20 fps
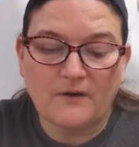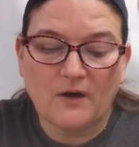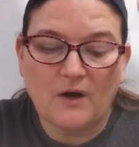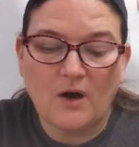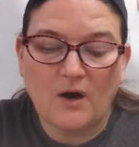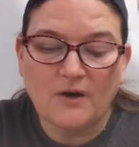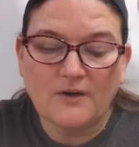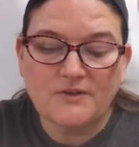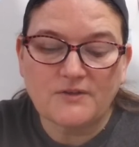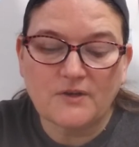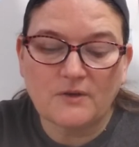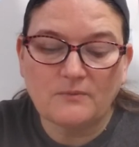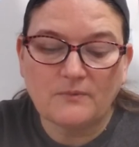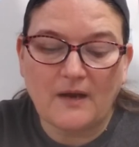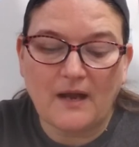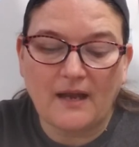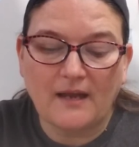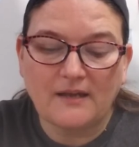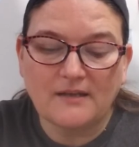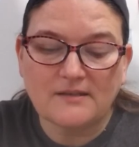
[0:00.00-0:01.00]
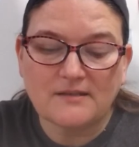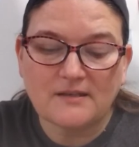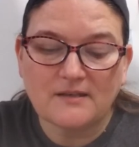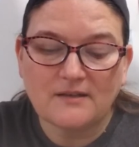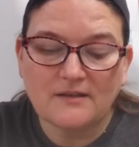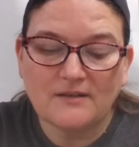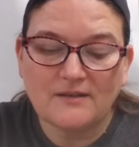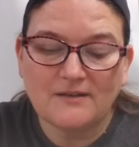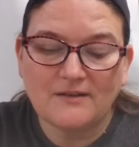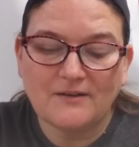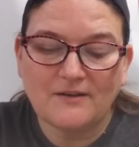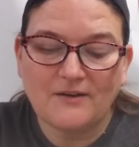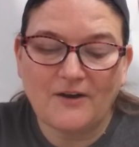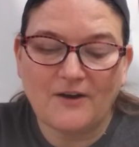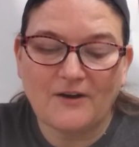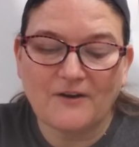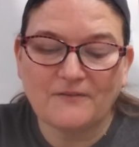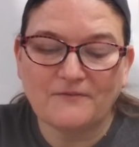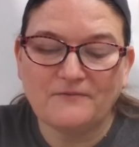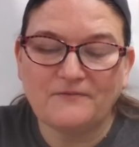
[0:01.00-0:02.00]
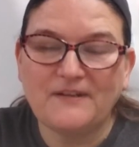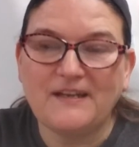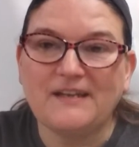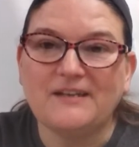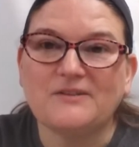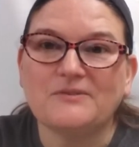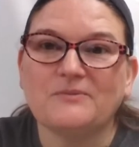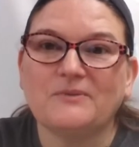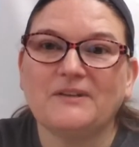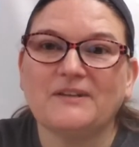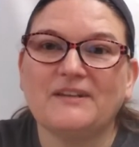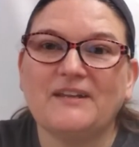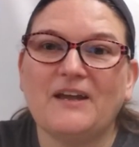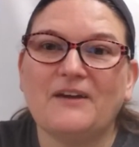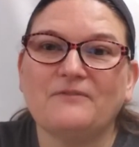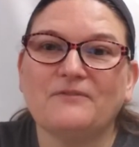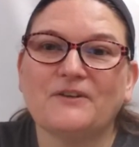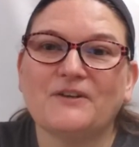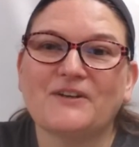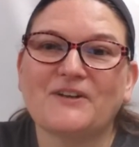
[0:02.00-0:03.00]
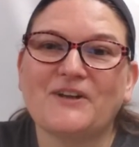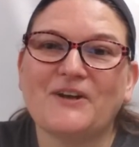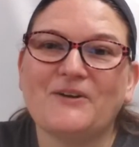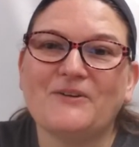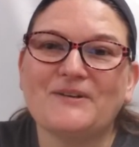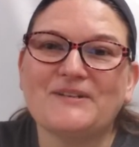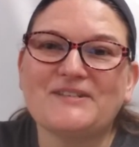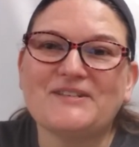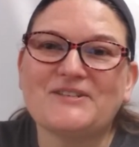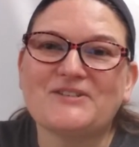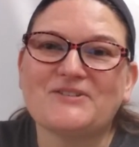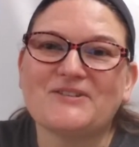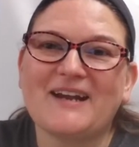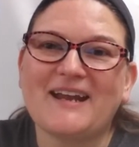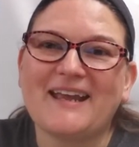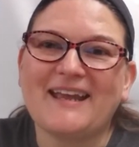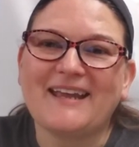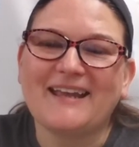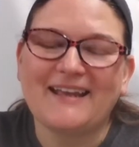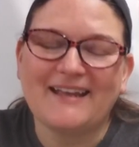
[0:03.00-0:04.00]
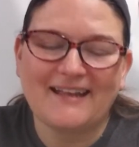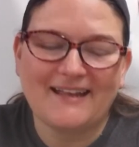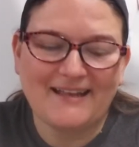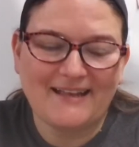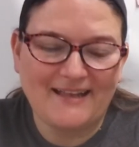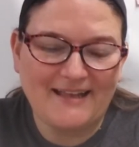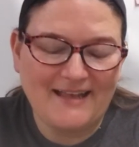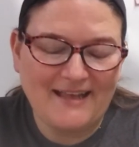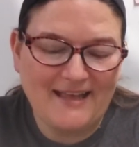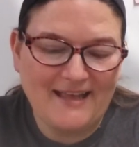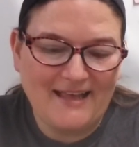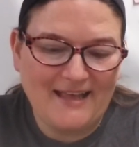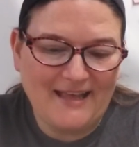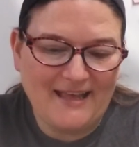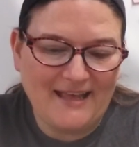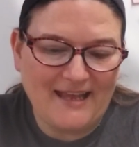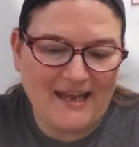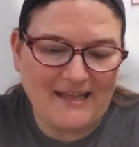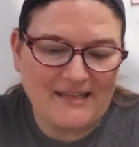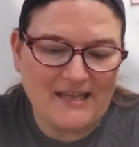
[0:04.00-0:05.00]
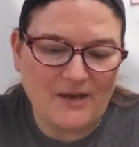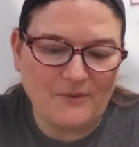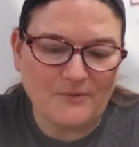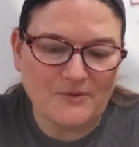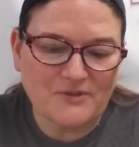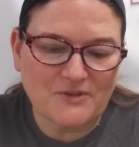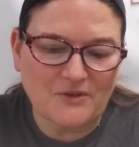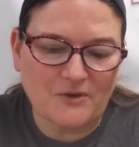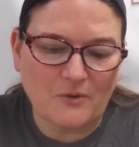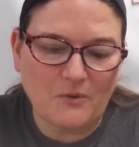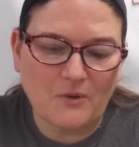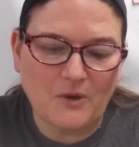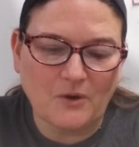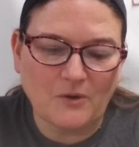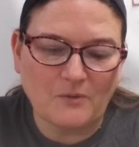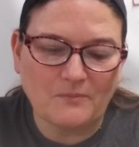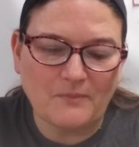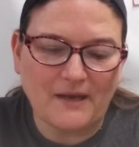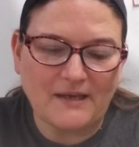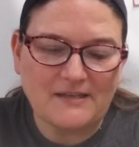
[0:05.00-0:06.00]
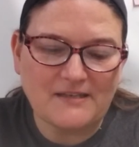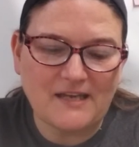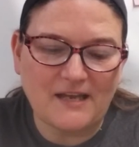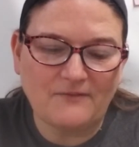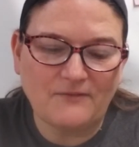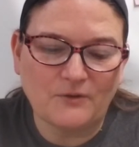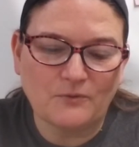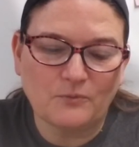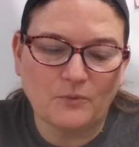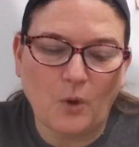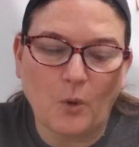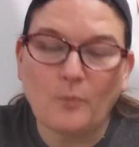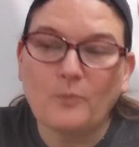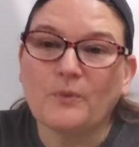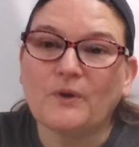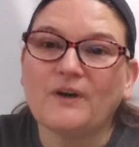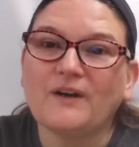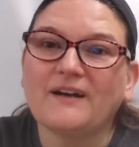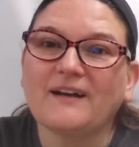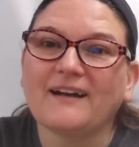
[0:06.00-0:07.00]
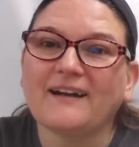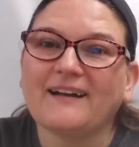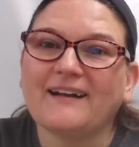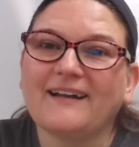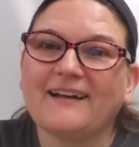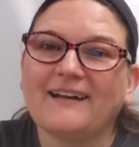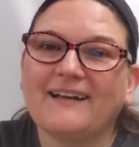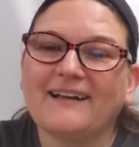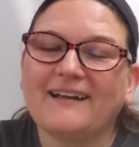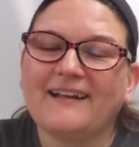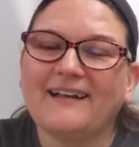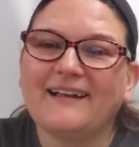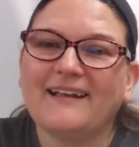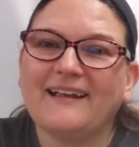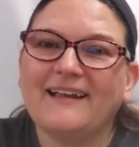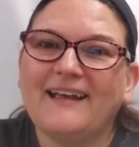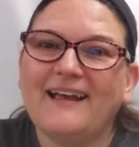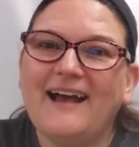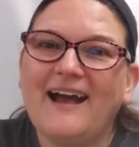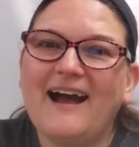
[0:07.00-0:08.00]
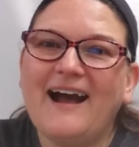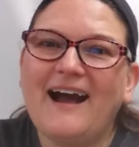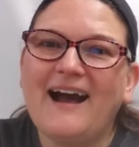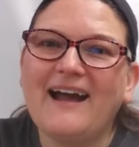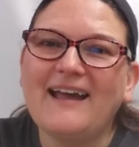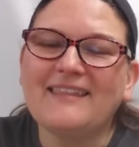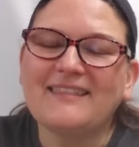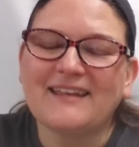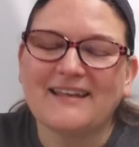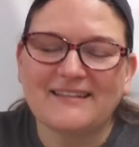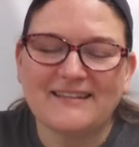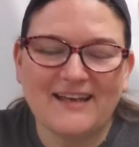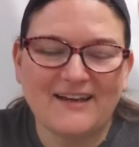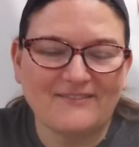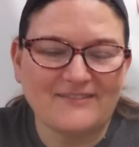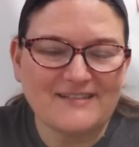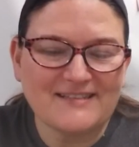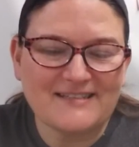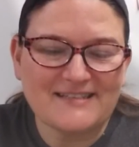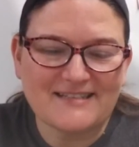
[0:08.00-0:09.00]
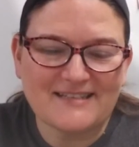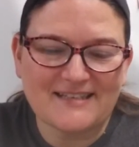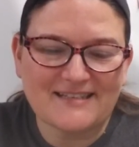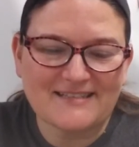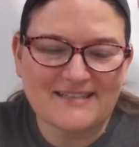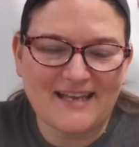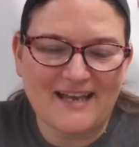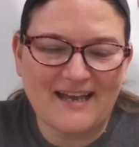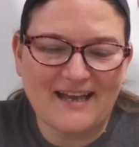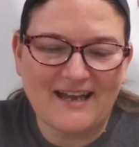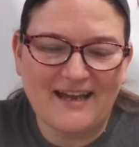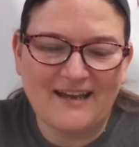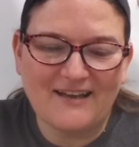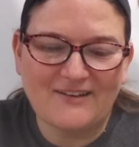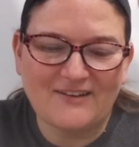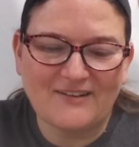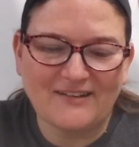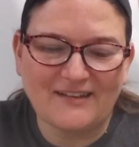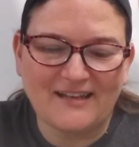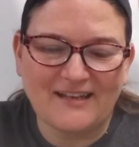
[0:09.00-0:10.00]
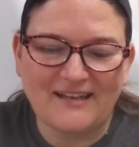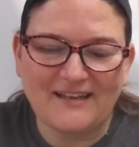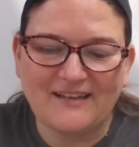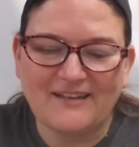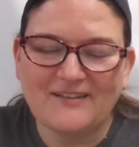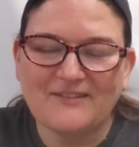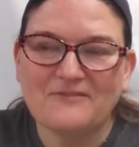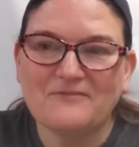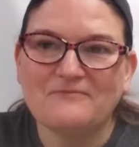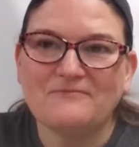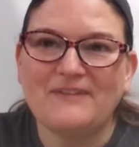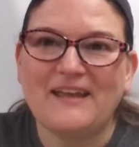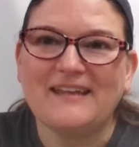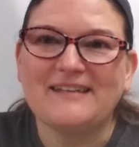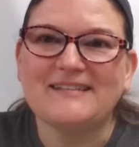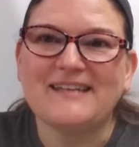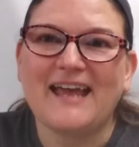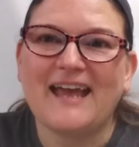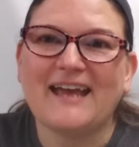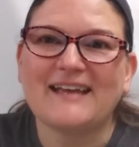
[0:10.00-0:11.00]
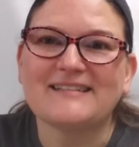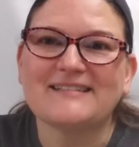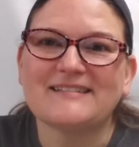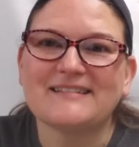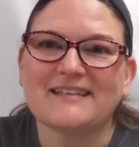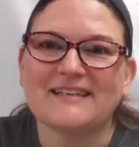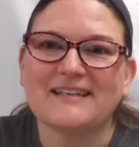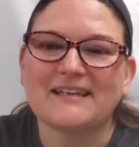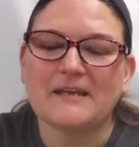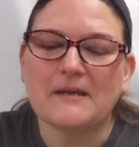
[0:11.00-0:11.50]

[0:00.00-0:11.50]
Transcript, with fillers: hearts are right, our feet will never go astray. And that was a quote by David Roper. I thought that was just utterly fantastic.